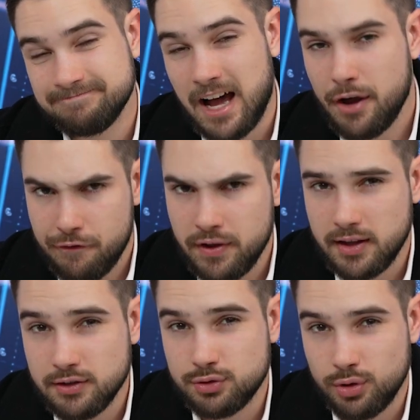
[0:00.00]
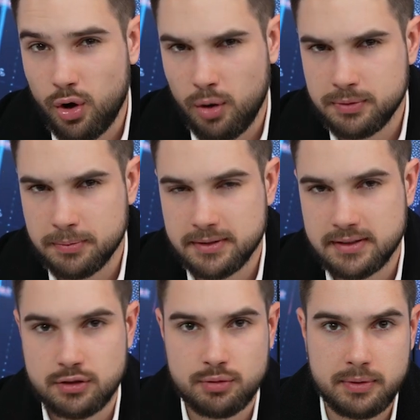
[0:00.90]
I think it's too
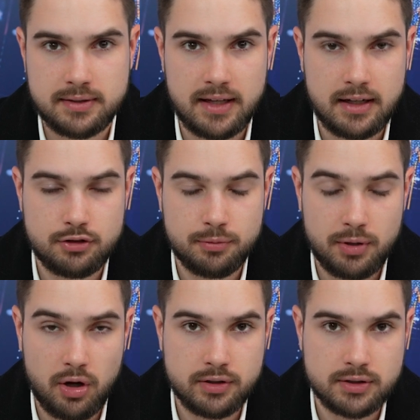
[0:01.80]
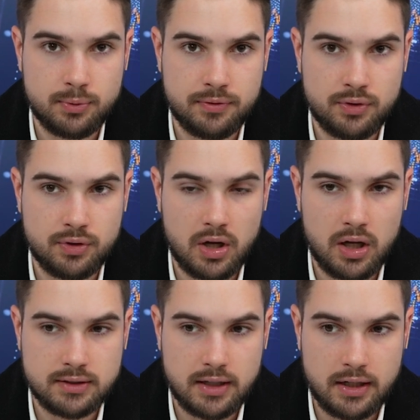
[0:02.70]
optimistic to be honest with you
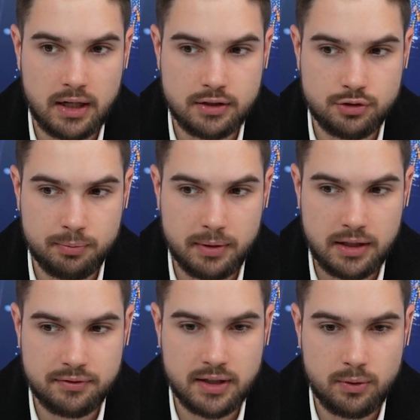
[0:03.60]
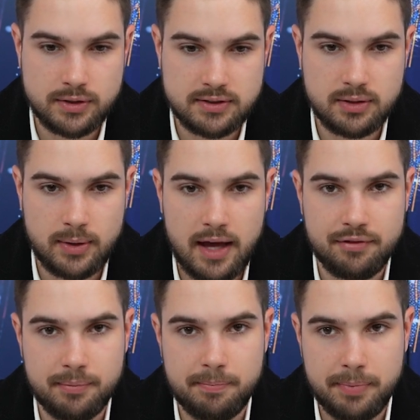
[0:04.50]
guys. I do believe that we still
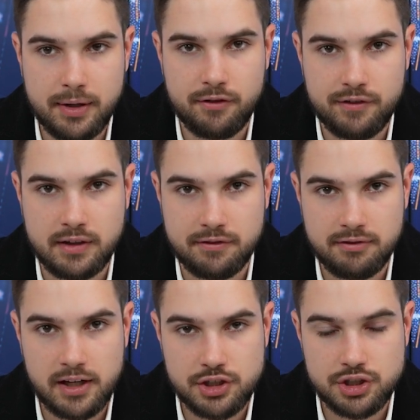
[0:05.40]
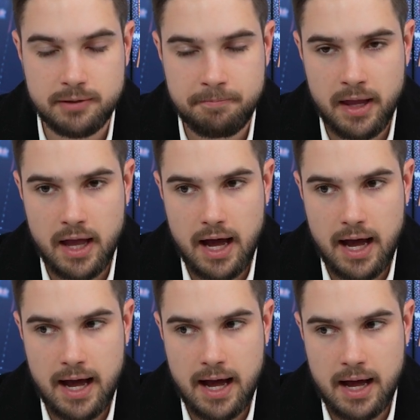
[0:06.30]
have a bit of inflation,
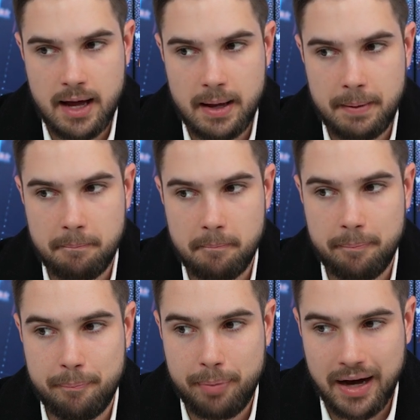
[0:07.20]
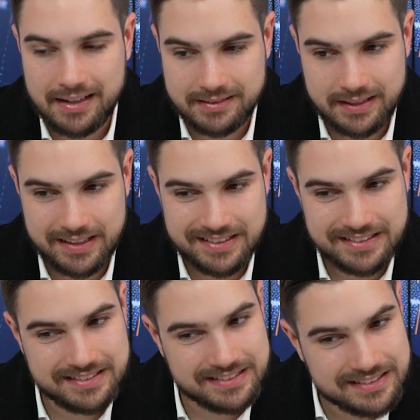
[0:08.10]
but
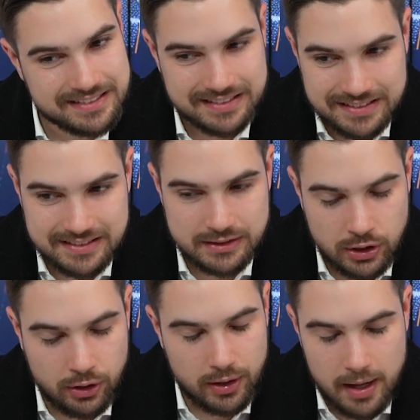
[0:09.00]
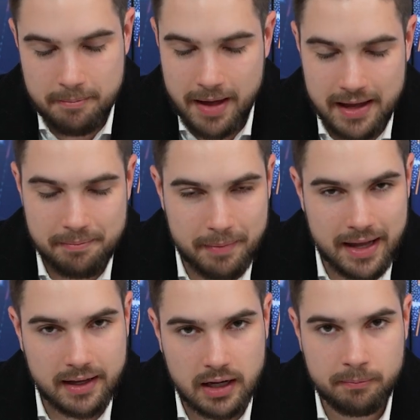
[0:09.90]
you know, it
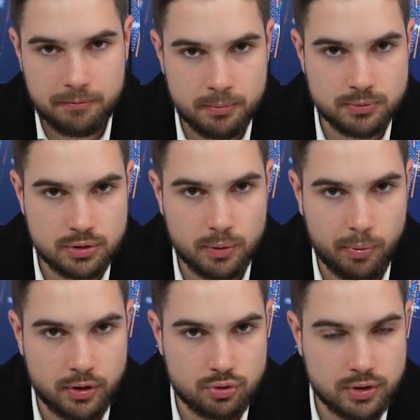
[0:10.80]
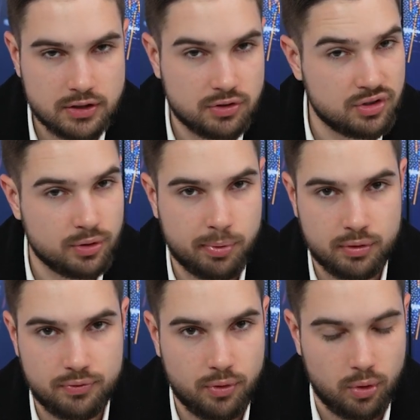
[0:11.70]
may come from 0.3 to
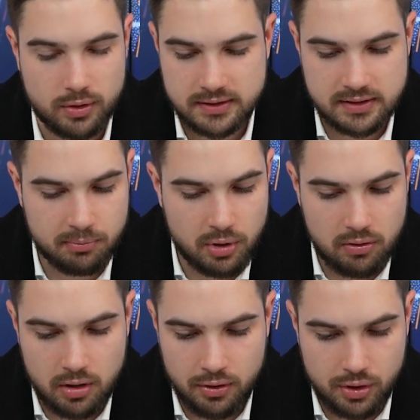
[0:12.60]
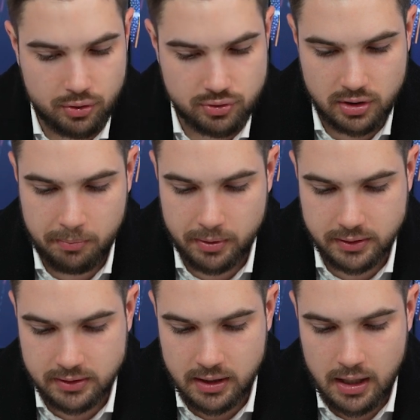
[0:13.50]
0.4, somewhere around those numbers.